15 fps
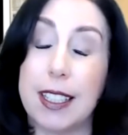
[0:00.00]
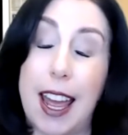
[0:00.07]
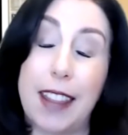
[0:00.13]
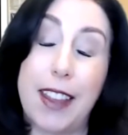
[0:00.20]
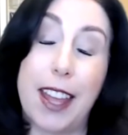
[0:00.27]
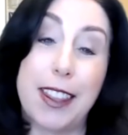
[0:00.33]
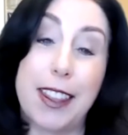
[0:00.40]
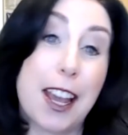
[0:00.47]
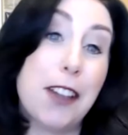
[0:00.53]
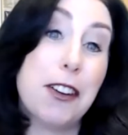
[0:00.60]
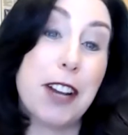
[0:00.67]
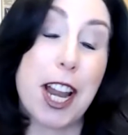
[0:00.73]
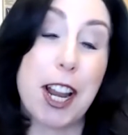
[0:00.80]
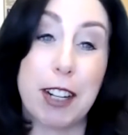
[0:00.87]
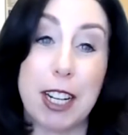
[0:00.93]
And then the
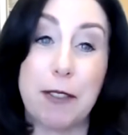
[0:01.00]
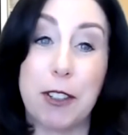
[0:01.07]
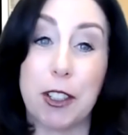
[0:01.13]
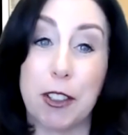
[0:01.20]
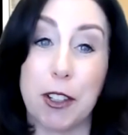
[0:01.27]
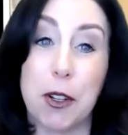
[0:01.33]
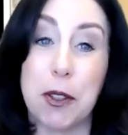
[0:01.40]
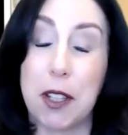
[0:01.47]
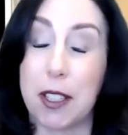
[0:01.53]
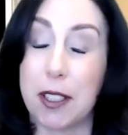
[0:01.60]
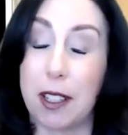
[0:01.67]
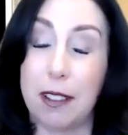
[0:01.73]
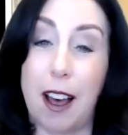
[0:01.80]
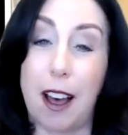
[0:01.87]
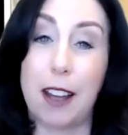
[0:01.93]
other area for growth, because
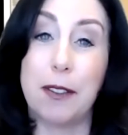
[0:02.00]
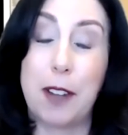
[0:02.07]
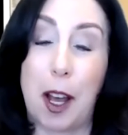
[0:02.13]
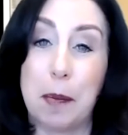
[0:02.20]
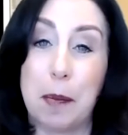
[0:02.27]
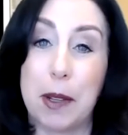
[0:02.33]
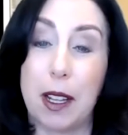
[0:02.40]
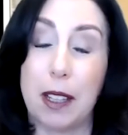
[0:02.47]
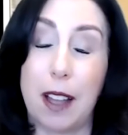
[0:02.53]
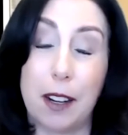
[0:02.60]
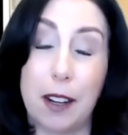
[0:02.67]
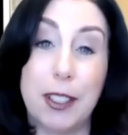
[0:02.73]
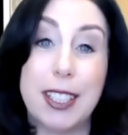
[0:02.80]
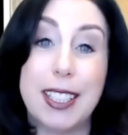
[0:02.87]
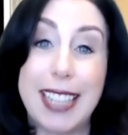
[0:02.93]
a lot of comp- a lot
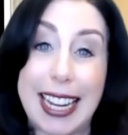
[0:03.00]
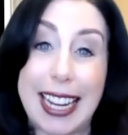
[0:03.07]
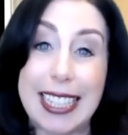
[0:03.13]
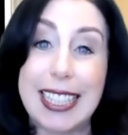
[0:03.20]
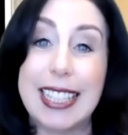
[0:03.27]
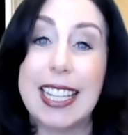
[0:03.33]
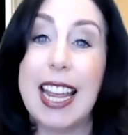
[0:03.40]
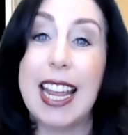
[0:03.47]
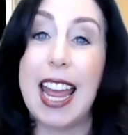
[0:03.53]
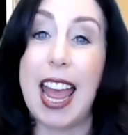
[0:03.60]
of states